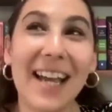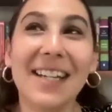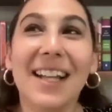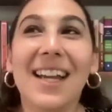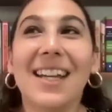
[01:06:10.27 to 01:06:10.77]

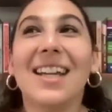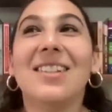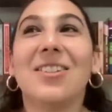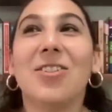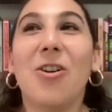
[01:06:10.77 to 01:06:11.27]
and like
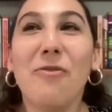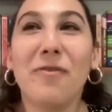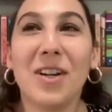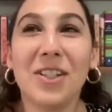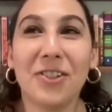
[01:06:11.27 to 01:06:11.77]
it's so
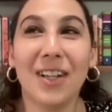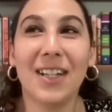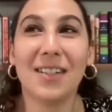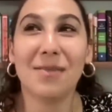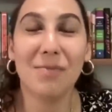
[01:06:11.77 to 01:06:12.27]

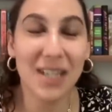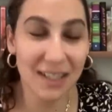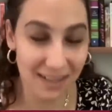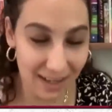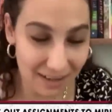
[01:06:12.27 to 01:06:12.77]
frustrating to be
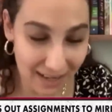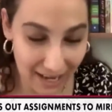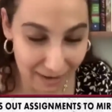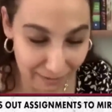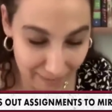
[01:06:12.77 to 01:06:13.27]
in Southern
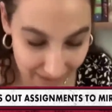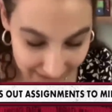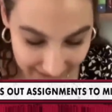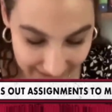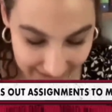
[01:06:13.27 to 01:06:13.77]

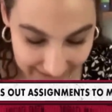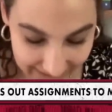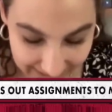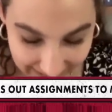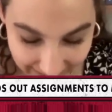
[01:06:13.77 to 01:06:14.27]
California and
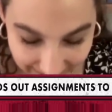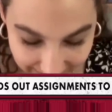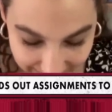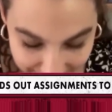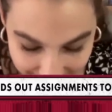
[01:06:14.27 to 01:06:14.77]
to like
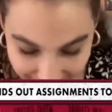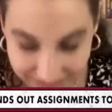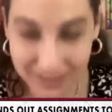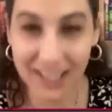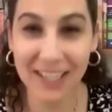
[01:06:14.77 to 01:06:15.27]

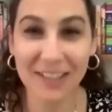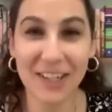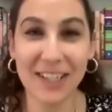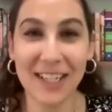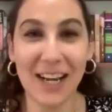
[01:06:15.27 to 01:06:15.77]
continually get
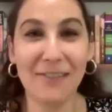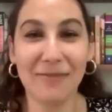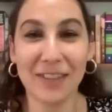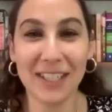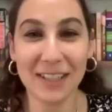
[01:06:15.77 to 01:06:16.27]
shut down
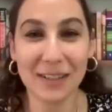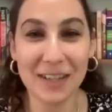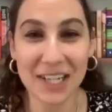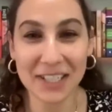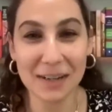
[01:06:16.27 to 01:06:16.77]
for this.
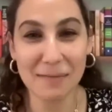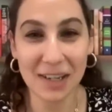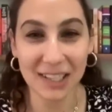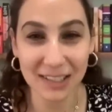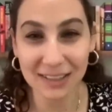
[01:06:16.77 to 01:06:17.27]
Yes, I'm
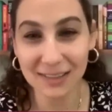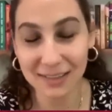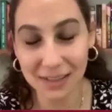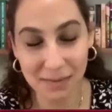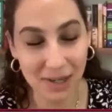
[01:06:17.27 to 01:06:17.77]
on it.
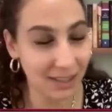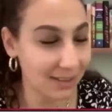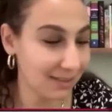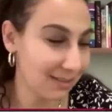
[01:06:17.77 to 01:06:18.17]
I'm on it.